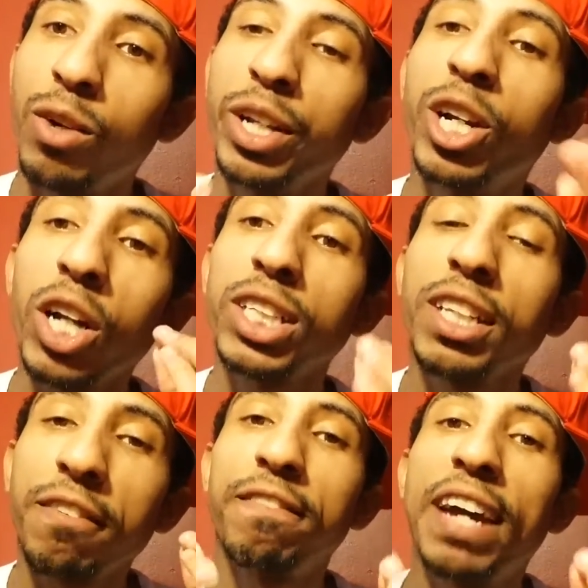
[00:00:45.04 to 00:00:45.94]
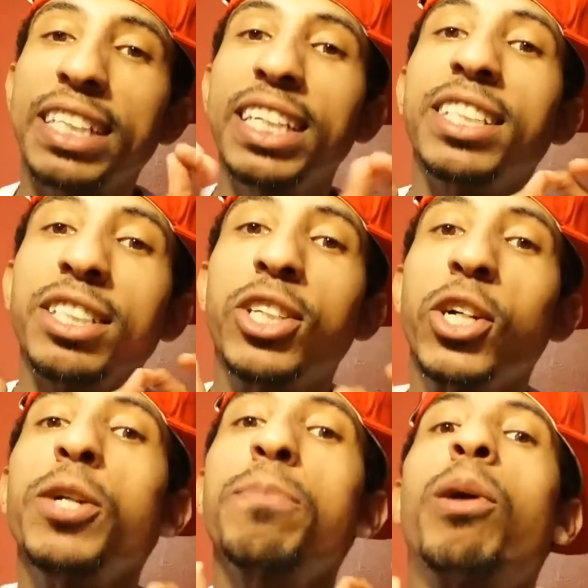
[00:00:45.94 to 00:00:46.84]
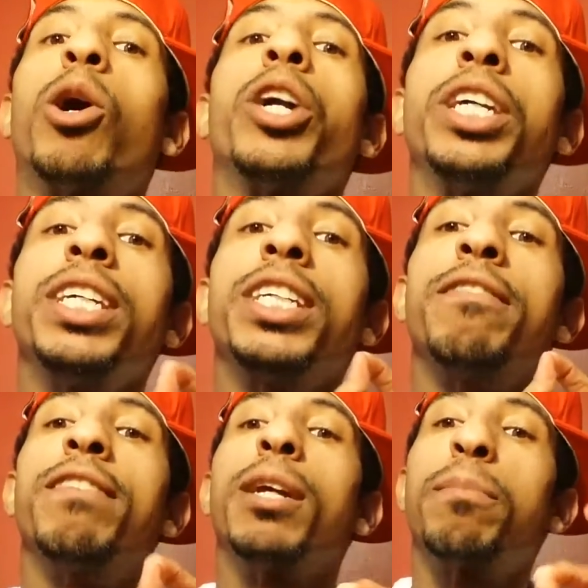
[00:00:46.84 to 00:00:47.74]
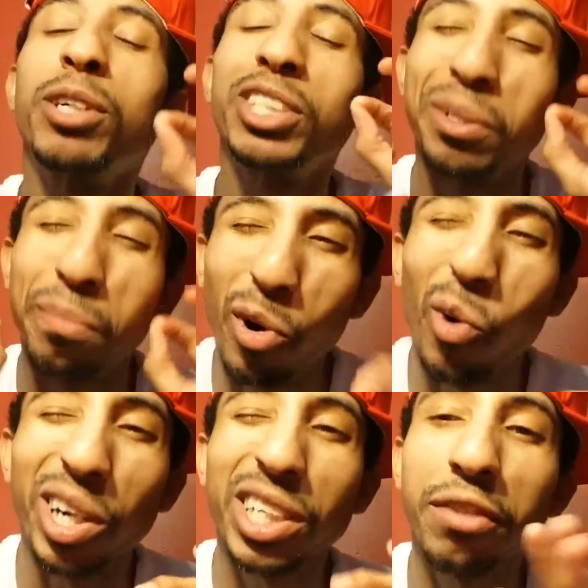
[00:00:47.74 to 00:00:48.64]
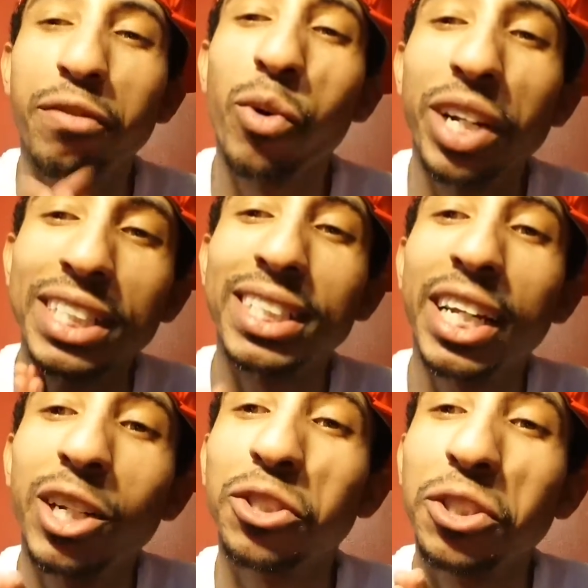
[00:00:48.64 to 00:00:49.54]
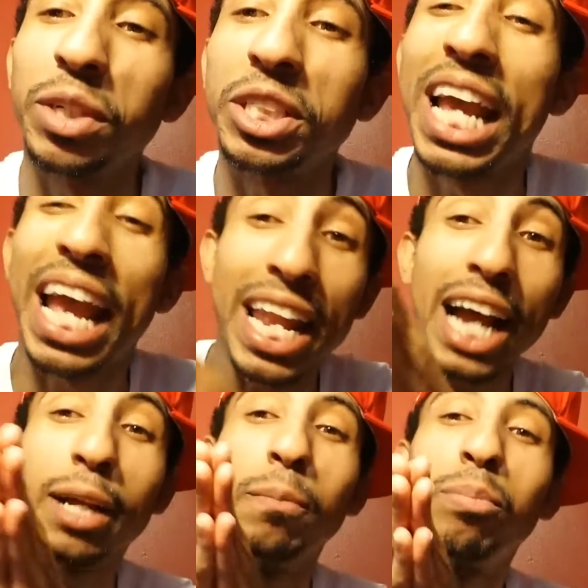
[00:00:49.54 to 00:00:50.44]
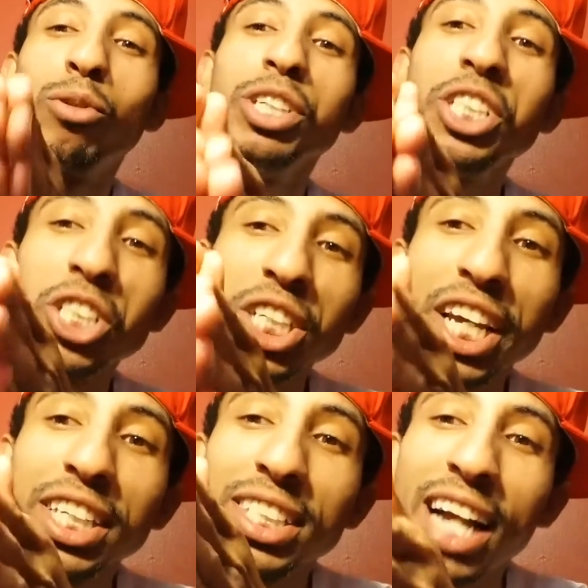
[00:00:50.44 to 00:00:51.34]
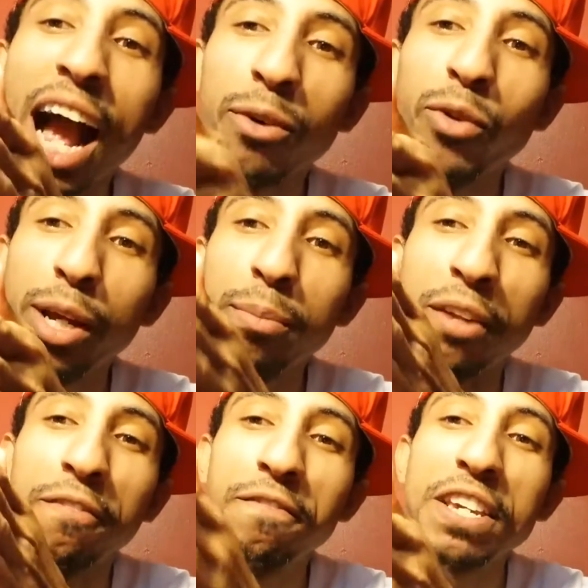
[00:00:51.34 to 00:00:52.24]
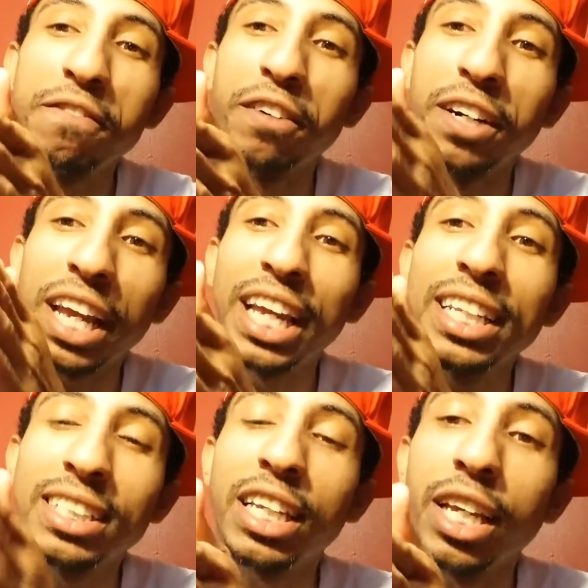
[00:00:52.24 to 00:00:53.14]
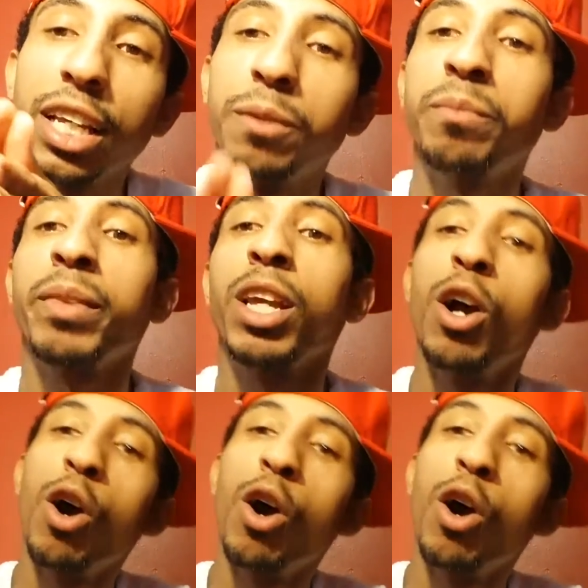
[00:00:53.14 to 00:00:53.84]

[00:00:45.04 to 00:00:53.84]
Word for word: regardless of the fact it is third party developer support for Nintendo Switch. And I appreciate Skyrim and FIFA 18